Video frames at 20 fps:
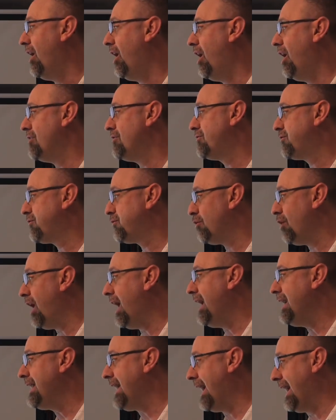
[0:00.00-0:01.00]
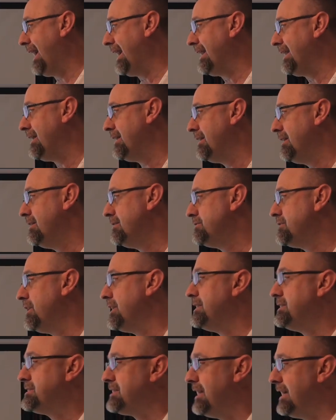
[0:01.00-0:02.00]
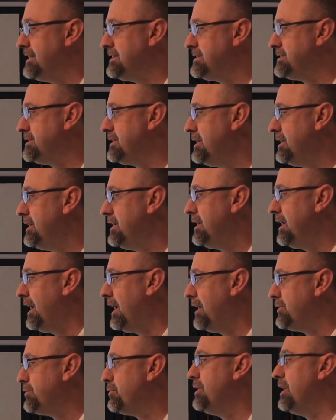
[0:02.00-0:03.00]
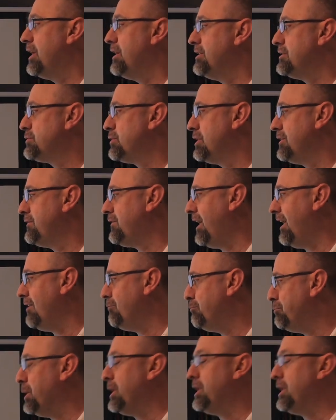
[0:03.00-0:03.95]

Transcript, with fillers: on Friday. Then he says, uh, 325